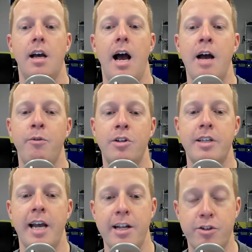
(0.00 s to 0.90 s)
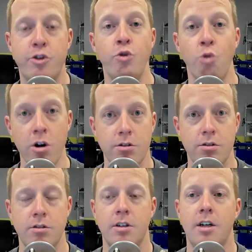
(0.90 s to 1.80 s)
I would say it's two
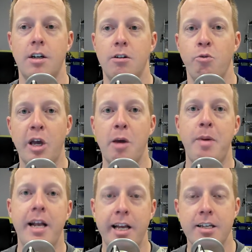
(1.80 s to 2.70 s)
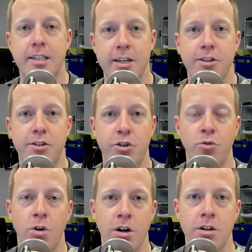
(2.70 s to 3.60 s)
words. Wikipedia says it's two
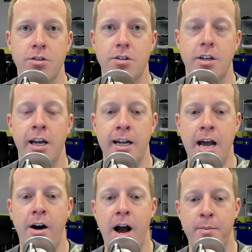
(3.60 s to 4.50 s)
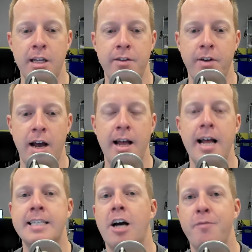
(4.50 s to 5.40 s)
words, and now I believe
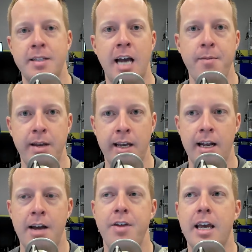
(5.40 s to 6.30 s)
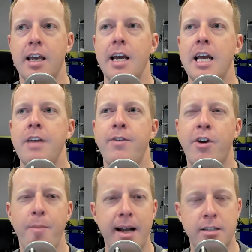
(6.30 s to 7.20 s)
that's how I've been typing it. I think if you
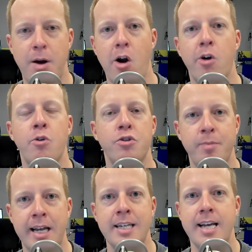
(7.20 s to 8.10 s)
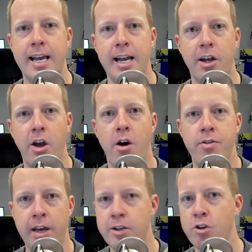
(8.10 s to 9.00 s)
go back to my articles from like a decade ago, I
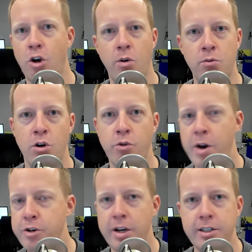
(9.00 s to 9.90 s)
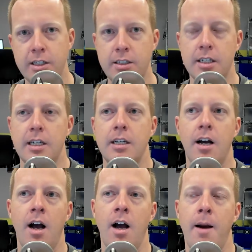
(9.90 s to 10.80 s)
think it's all one word, ray tracing.
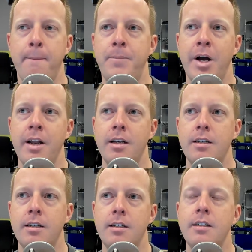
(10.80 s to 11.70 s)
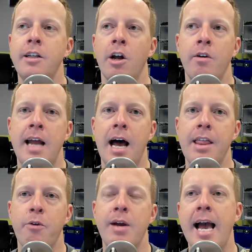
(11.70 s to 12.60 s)
But you know, now
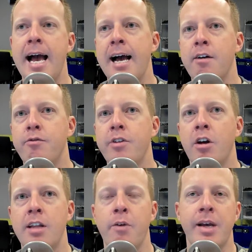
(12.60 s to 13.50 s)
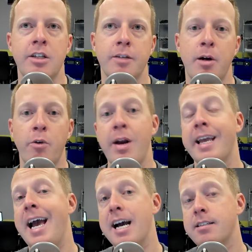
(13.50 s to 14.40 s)
that we have, you know, now that we can talk about ray
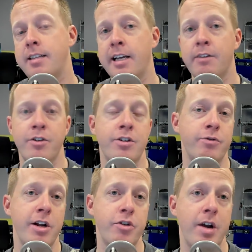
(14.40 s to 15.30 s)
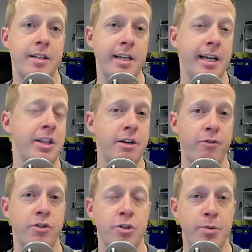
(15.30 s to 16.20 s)
casting versus ray tracing and the
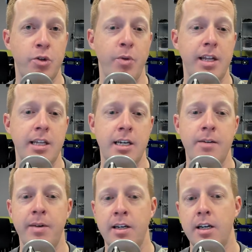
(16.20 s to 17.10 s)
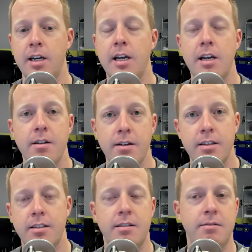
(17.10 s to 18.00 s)
differences between them and
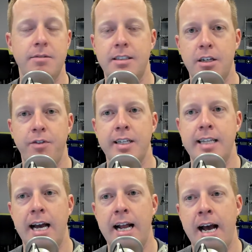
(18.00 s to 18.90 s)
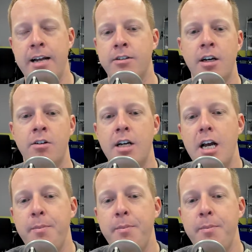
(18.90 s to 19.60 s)
stuff like that, I don't know.